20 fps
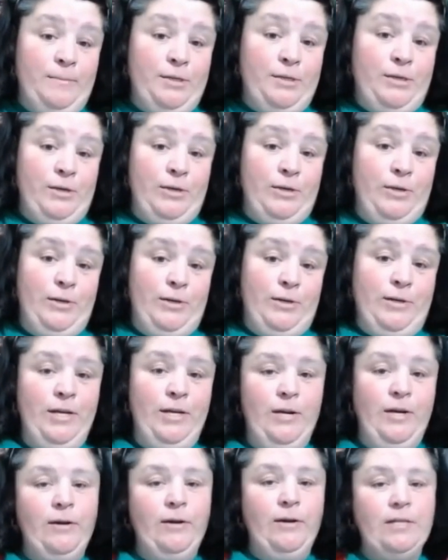shirt, you
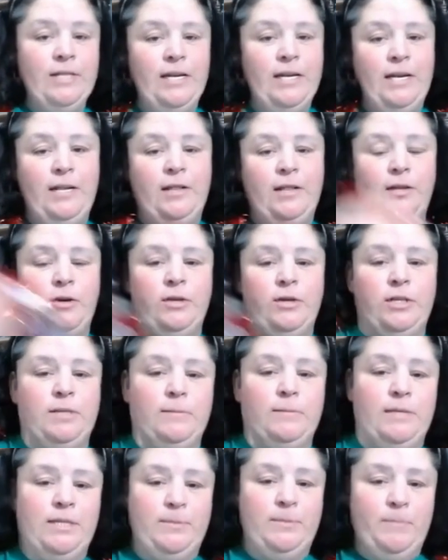know, to get in the
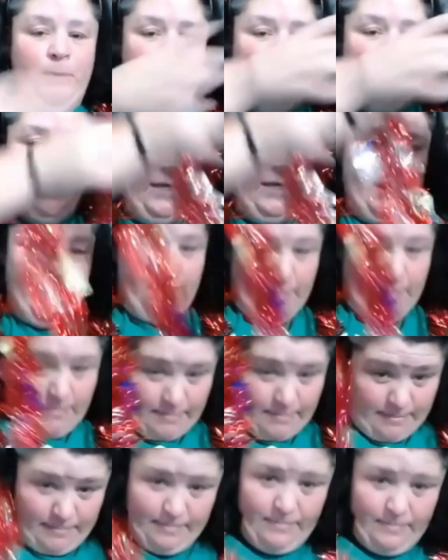Christmas spirit.
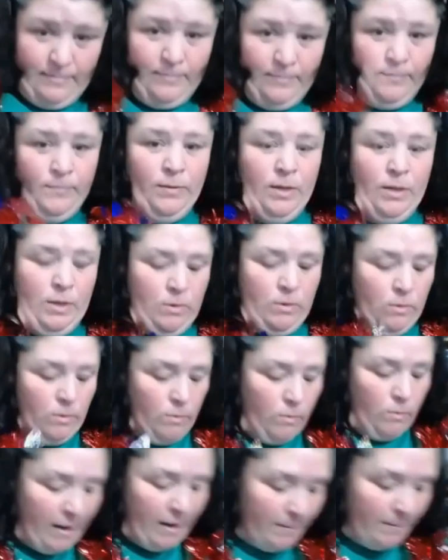
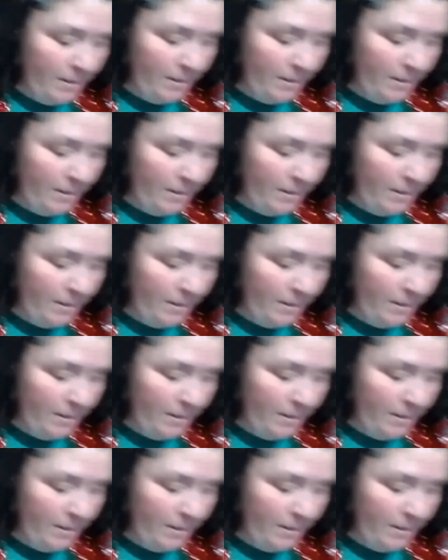We'll wrap